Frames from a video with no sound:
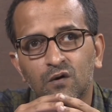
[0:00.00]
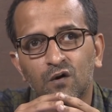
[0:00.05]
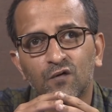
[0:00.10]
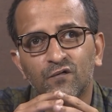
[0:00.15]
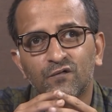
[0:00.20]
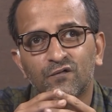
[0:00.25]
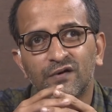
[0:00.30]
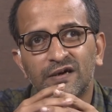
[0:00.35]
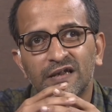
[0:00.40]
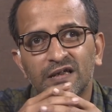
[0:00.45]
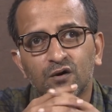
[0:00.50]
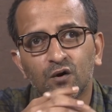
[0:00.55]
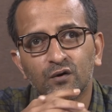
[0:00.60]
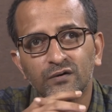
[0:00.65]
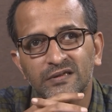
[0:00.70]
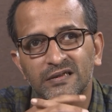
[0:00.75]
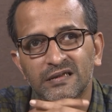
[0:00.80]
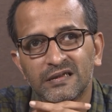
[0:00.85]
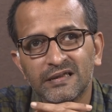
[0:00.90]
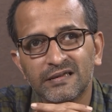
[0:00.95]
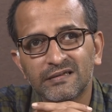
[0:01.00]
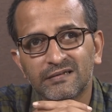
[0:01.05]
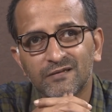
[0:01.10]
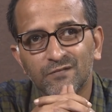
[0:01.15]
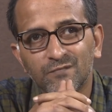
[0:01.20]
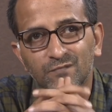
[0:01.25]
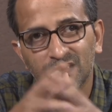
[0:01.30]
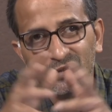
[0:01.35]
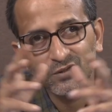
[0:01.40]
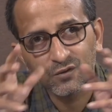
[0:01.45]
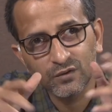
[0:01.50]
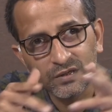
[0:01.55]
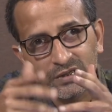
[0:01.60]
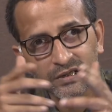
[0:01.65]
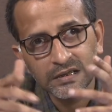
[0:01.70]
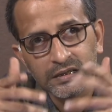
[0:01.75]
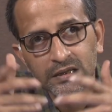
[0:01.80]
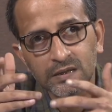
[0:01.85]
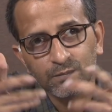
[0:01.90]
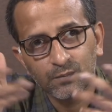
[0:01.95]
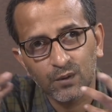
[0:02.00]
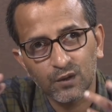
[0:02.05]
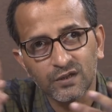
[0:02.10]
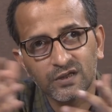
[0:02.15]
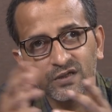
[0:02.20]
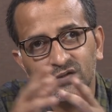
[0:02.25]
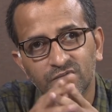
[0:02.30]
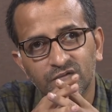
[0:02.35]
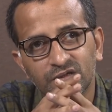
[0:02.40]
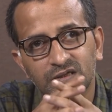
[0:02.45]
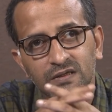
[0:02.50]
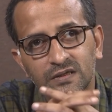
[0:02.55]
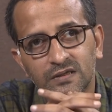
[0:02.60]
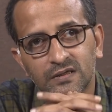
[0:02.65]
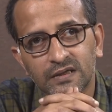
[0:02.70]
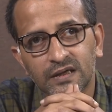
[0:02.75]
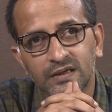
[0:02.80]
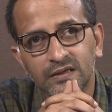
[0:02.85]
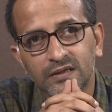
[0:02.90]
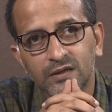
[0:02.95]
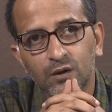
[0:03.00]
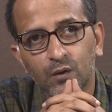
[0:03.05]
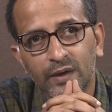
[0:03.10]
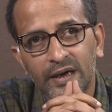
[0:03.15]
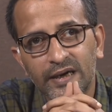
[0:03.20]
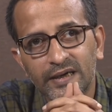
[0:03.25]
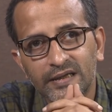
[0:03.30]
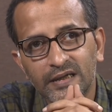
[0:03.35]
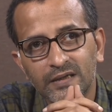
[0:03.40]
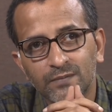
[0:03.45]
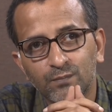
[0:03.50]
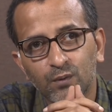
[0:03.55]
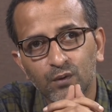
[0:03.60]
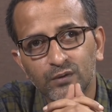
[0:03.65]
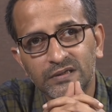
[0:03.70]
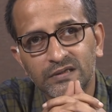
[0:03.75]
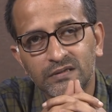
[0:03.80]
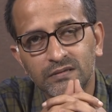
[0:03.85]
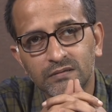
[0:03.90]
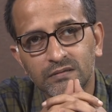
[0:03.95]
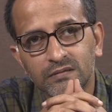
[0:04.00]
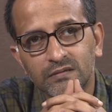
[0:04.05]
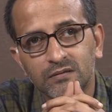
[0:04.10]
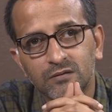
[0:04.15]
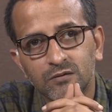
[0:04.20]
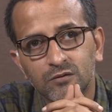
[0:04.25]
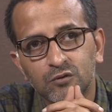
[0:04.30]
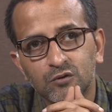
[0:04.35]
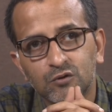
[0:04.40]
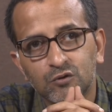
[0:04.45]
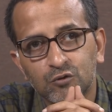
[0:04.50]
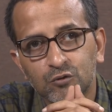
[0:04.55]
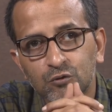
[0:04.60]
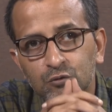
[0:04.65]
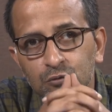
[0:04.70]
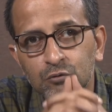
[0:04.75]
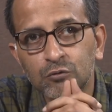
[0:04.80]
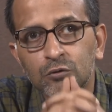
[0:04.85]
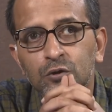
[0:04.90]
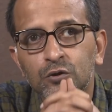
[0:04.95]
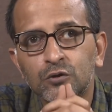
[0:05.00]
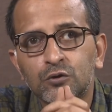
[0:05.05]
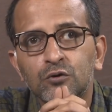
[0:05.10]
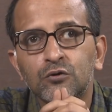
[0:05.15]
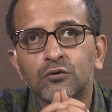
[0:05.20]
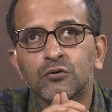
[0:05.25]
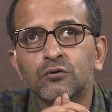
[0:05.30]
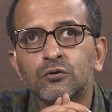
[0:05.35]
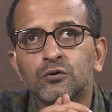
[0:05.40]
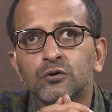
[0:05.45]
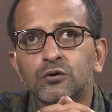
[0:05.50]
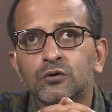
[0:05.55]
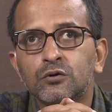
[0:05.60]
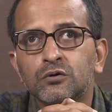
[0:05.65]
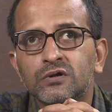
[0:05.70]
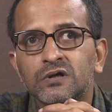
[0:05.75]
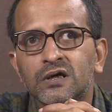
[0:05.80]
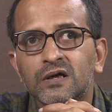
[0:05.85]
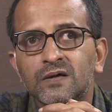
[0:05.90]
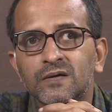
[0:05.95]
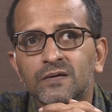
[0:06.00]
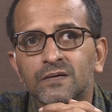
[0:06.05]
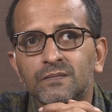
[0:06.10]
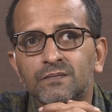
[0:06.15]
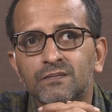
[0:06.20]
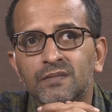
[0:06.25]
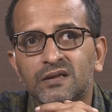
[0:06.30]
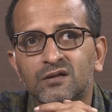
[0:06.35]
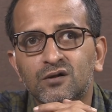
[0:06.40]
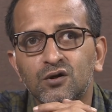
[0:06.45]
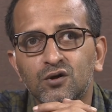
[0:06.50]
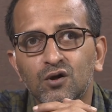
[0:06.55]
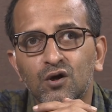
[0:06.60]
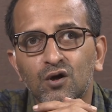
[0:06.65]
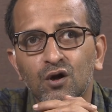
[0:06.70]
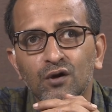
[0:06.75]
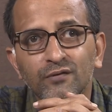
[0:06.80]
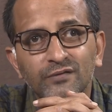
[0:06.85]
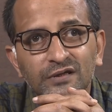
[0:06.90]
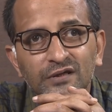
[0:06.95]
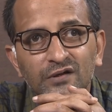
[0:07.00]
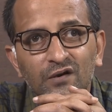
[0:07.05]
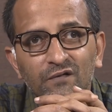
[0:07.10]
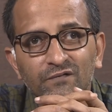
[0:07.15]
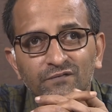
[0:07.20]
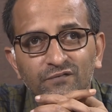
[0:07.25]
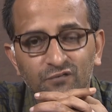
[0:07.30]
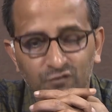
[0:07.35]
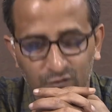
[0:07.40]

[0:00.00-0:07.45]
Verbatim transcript: of reconciliation between positivist and neo-Kantian positions to to the methodology of